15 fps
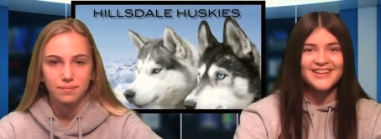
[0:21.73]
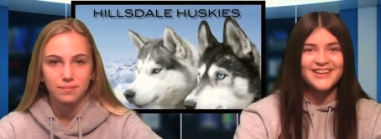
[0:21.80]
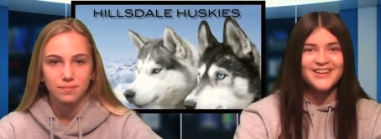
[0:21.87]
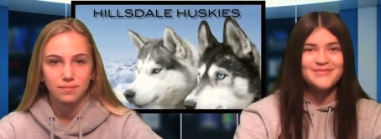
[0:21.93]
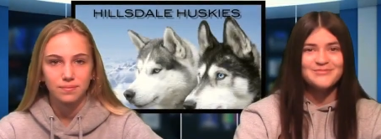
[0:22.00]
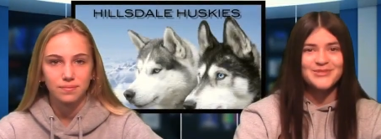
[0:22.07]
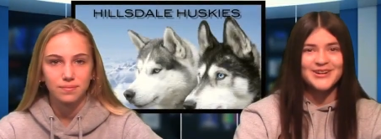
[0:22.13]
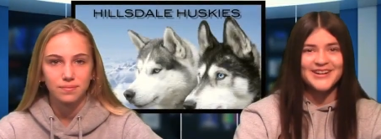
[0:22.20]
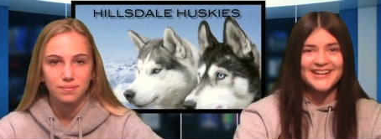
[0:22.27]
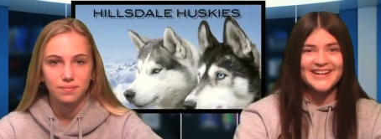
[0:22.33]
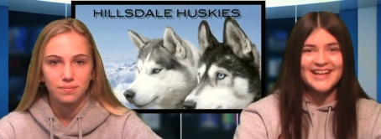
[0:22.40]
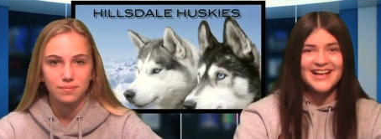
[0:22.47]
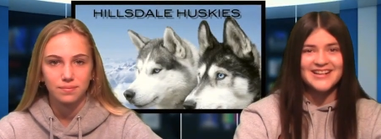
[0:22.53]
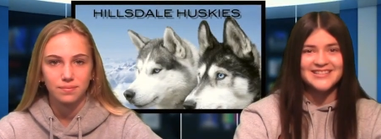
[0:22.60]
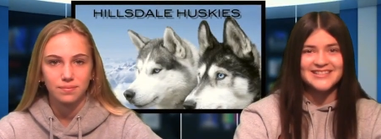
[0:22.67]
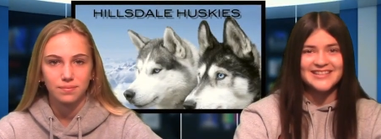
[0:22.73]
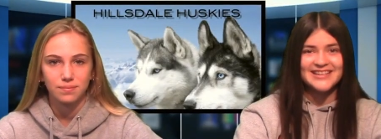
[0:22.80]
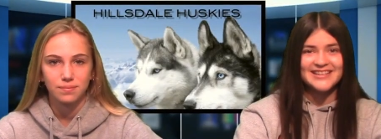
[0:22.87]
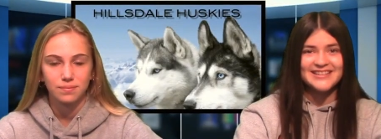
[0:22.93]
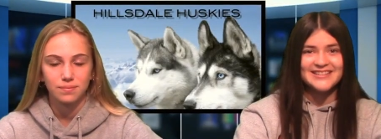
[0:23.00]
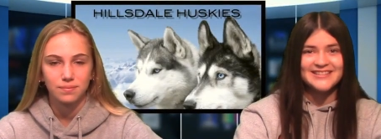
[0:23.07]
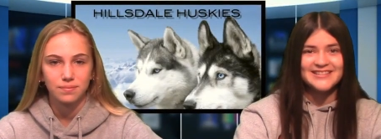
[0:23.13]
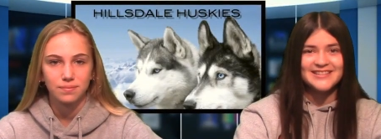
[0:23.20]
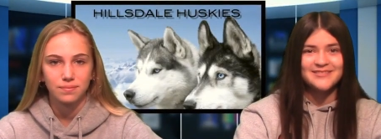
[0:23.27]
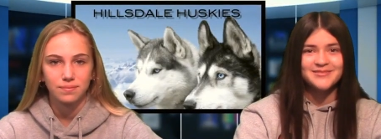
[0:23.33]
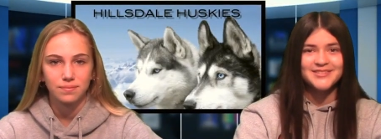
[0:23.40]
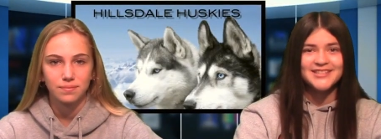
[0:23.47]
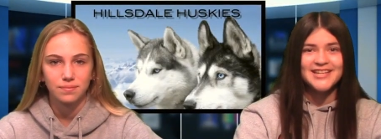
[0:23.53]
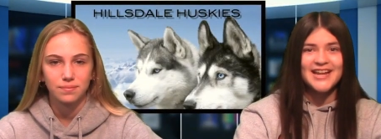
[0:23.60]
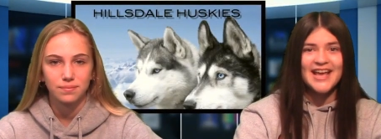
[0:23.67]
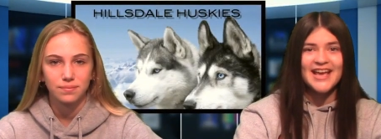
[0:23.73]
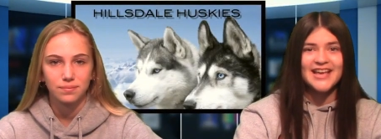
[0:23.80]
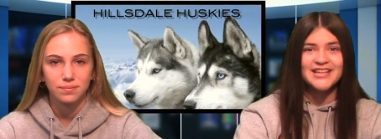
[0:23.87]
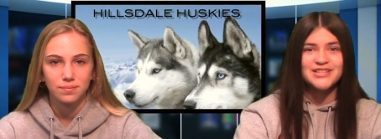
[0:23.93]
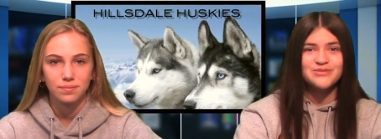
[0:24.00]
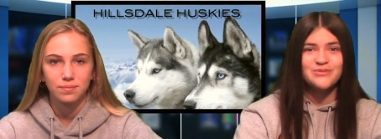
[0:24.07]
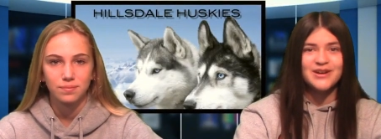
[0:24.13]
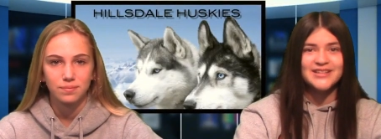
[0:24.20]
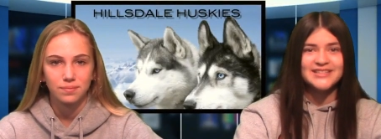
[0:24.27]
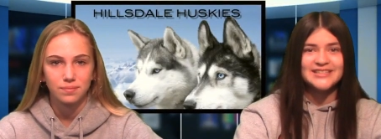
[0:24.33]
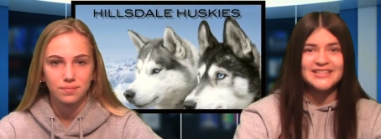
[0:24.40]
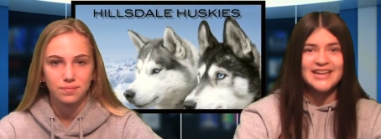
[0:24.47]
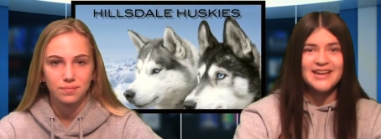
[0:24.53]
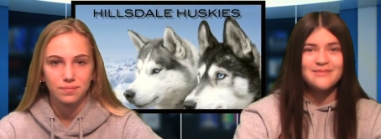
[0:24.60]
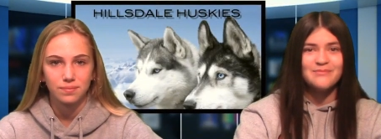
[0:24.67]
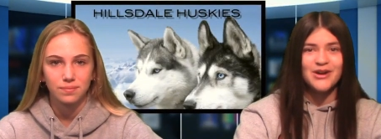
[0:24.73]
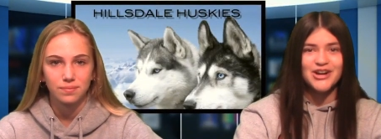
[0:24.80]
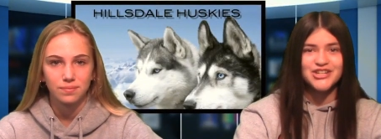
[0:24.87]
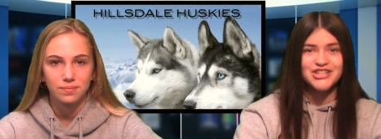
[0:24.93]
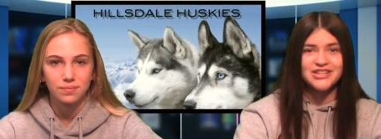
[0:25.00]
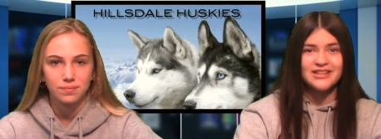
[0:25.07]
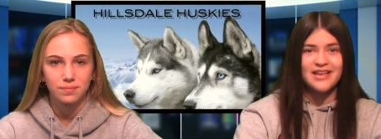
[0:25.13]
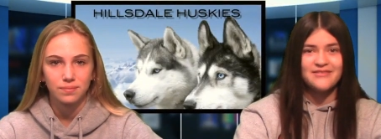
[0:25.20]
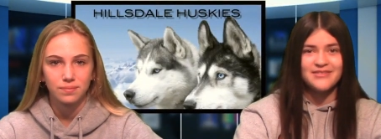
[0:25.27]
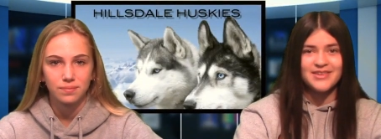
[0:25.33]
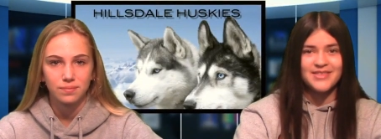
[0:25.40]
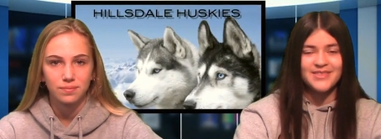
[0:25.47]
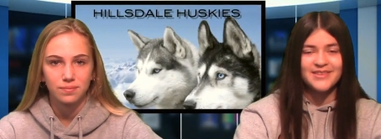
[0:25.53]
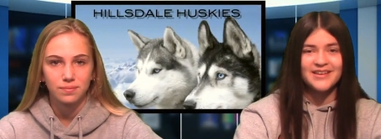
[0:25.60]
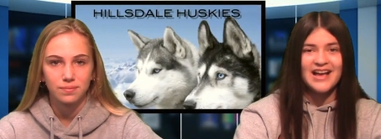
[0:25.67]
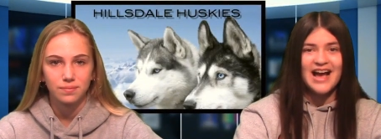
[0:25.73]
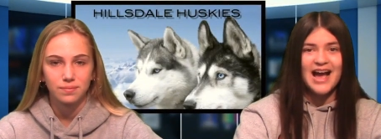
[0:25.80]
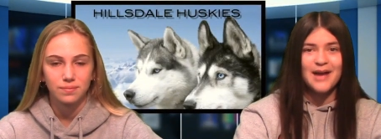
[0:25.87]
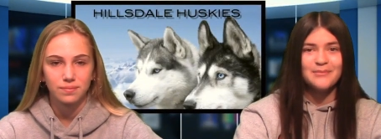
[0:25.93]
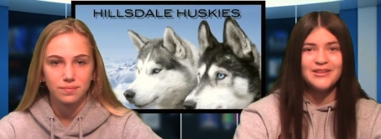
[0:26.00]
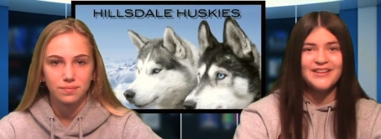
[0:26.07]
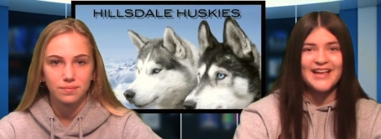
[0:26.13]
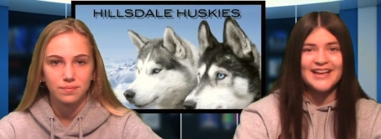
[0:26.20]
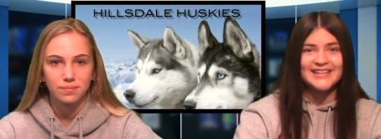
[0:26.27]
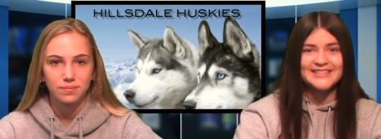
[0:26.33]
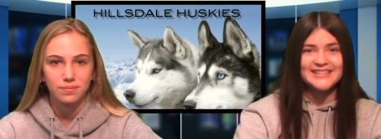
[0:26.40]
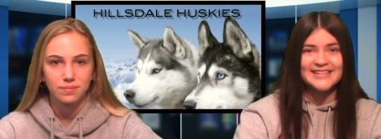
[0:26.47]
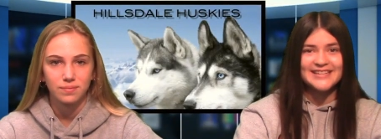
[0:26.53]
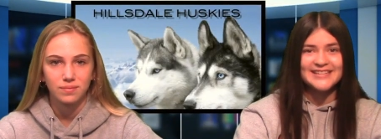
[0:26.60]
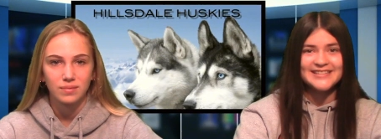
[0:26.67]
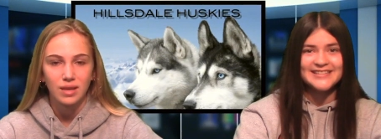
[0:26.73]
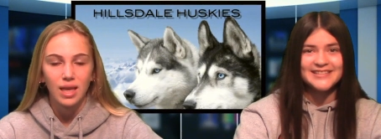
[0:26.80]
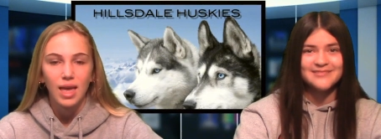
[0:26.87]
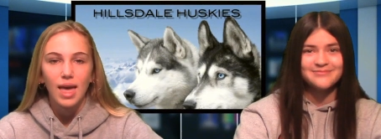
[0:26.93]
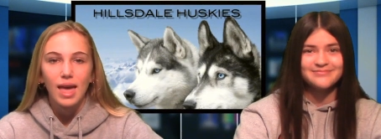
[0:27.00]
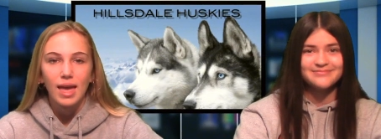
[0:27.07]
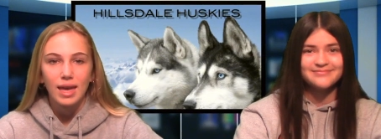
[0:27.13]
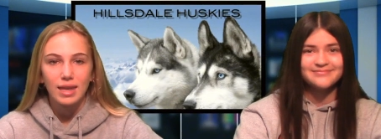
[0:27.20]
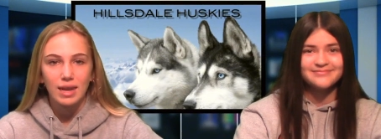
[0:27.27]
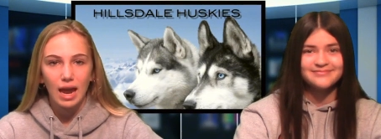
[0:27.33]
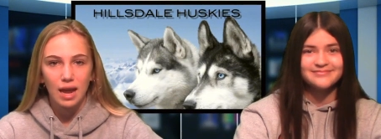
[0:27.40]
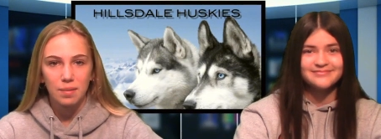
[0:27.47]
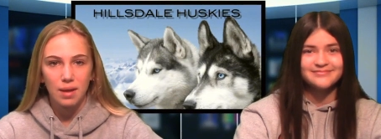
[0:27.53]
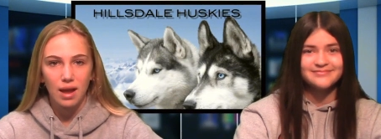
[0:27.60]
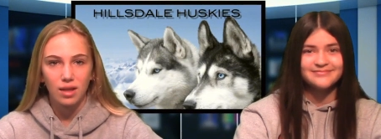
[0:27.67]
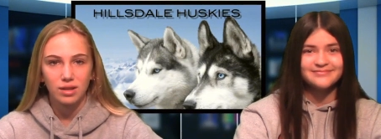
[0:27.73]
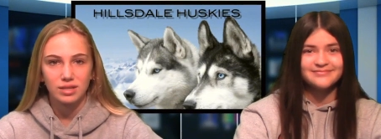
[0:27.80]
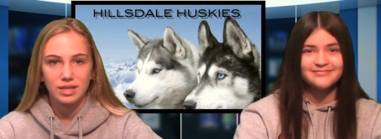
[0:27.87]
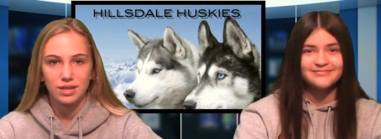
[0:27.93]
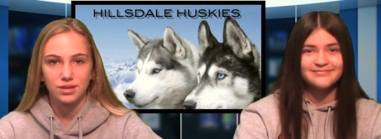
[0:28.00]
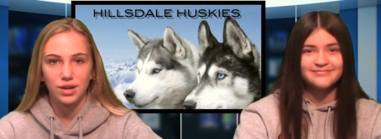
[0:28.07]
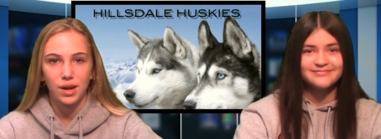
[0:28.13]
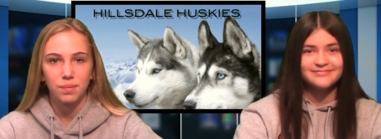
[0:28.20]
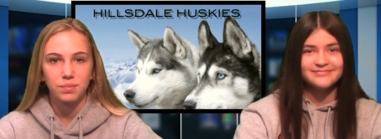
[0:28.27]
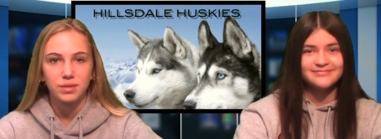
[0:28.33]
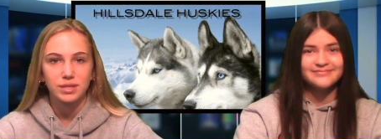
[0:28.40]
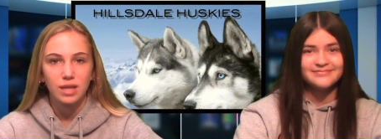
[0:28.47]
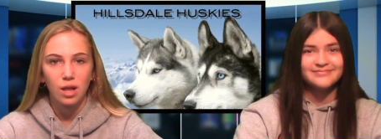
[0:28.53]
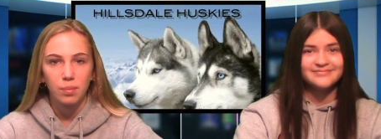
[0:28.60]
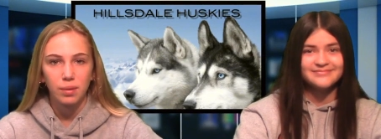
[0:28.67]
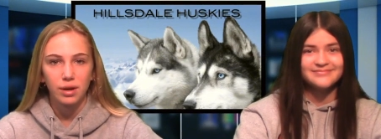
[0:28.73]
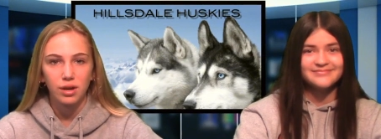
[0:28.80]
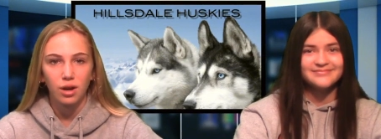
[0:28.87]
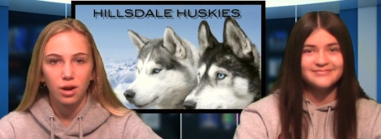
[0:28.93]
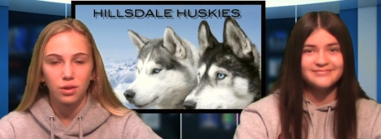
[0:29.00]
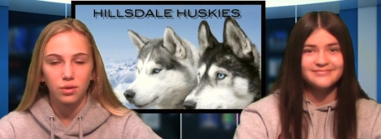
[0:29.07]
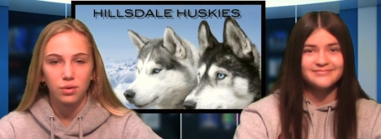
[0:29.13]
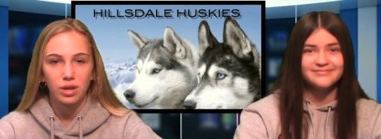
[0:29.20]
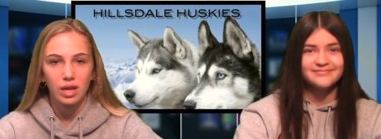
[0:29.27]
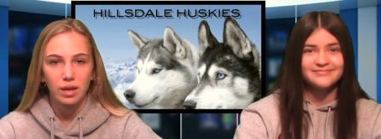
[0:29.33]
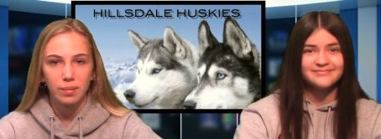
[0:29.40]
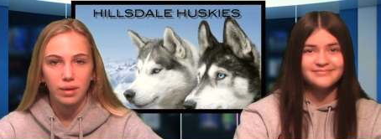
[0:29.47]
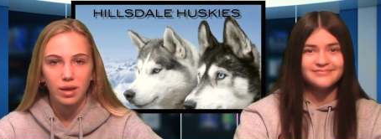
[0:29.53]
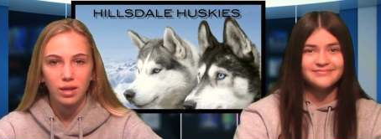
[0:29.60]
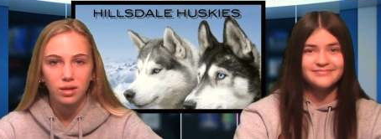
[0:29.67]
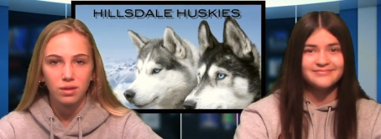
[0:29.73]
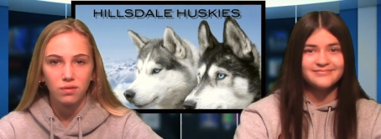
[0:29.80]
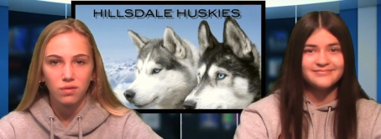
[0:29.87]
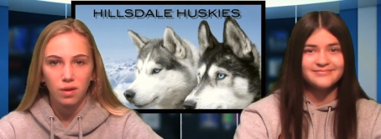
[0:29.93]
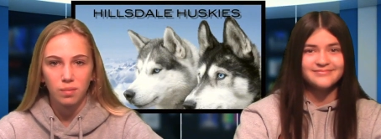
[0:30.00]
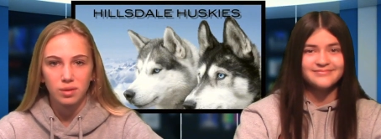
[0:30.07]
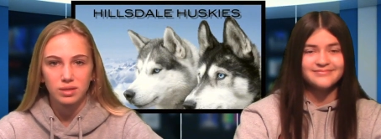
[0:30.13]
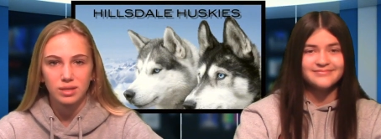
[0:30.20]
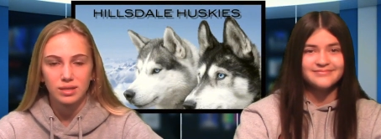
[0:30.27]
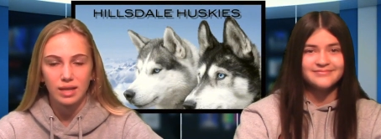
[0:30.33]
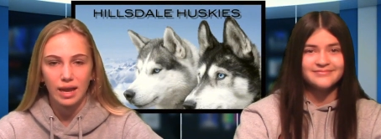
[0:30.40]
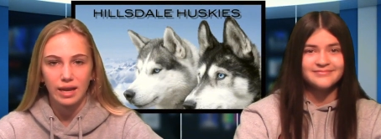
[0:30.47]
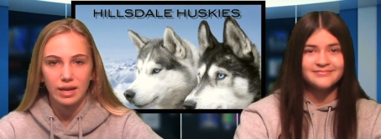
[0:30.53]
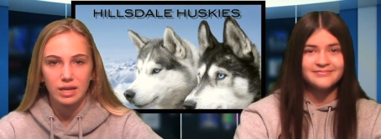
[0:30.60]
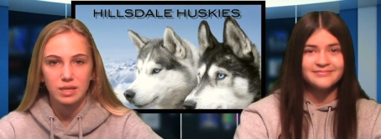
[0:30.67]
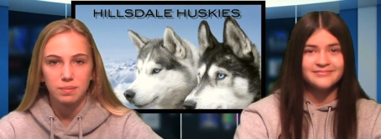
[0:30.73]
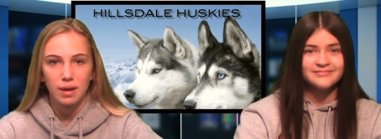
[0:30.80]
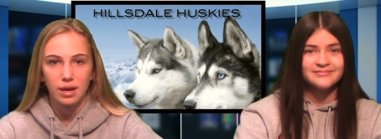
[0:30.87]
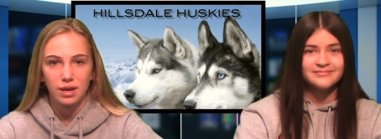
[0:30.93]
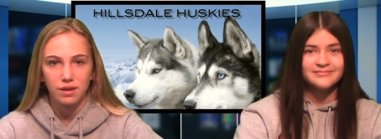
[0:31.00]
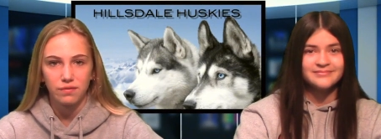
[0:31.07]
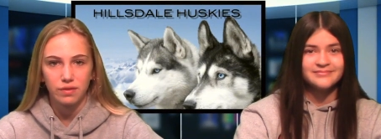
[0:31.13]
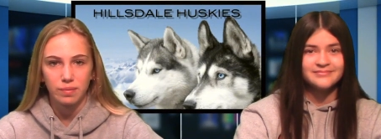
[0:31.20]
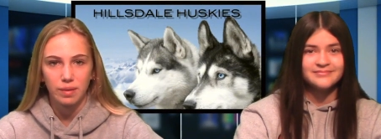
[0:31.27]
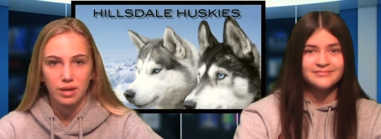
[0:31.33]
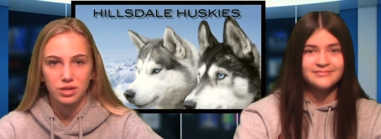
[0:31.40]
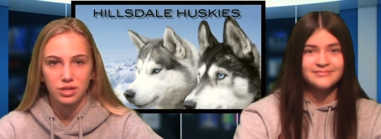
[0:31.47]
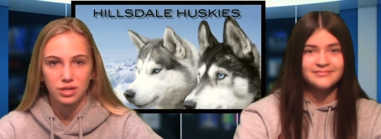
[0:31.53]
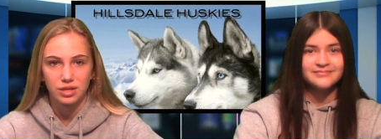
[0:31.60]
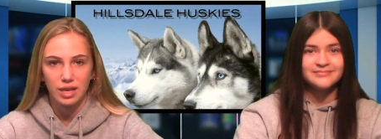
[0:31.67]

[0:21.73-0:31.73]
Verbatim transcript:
Speaker 1: morning, Huskies. Today is Wednesday, March 11th. I'm Alexis.
Speaker 2: And I'm Alexandra, celebrating our Leukemia and Lymphoma Society's Penny for Patients